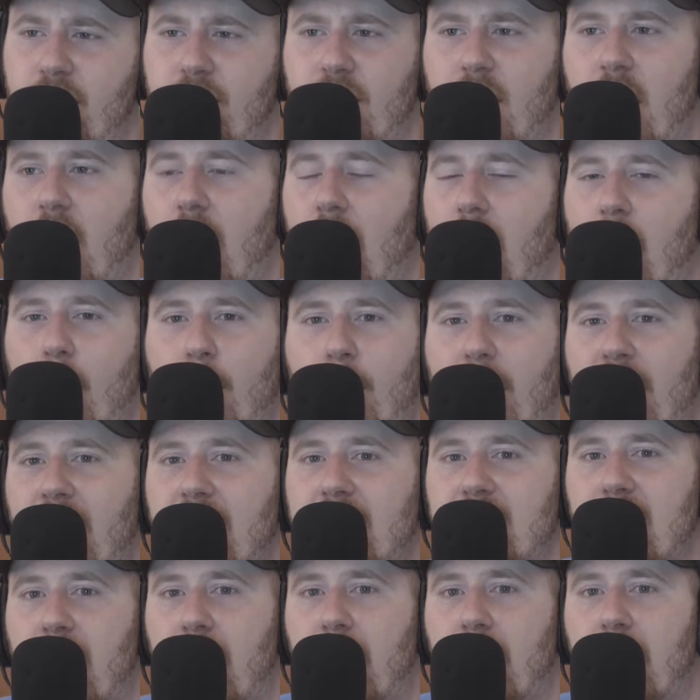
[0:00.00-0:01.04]
Of course. But
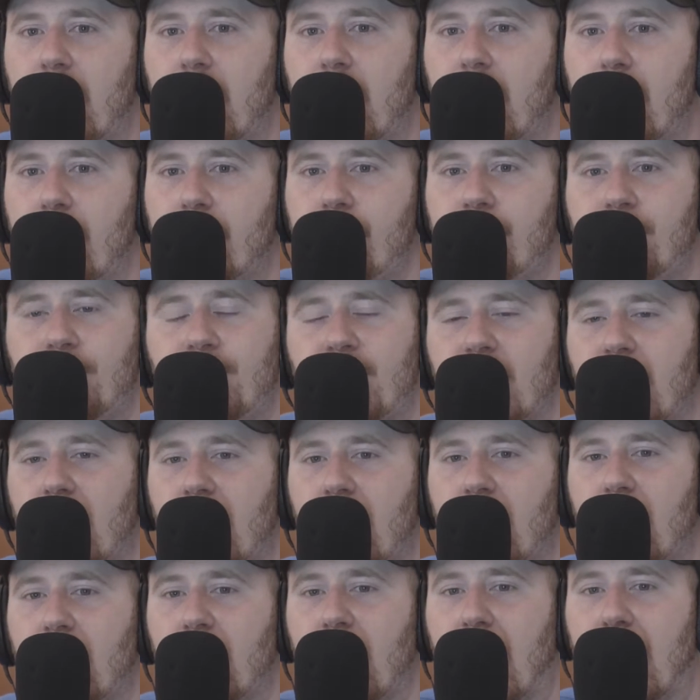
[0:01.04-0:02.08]
it's like, yeah,
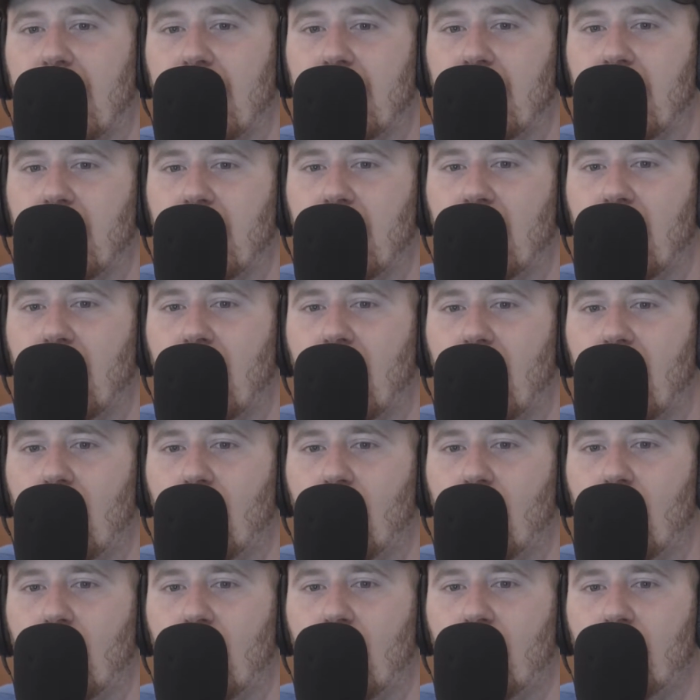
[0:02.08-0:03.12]
like
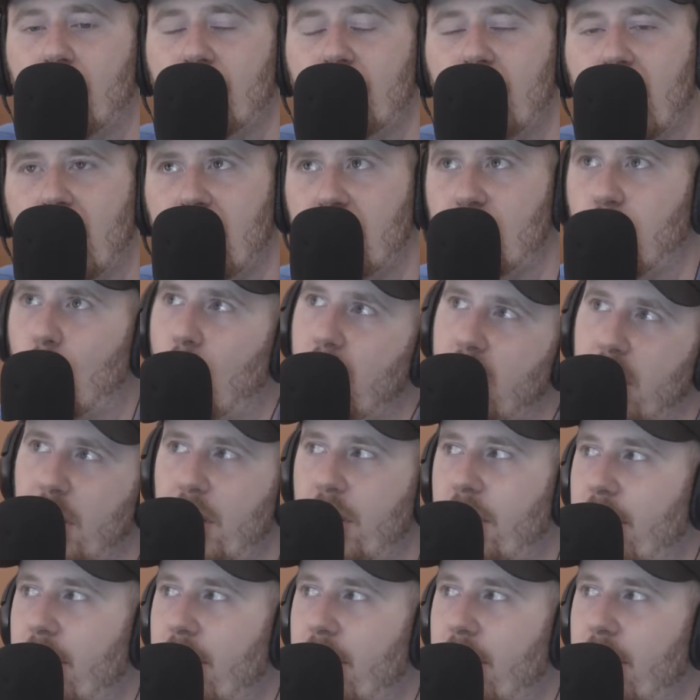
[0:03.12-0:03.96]
twenty,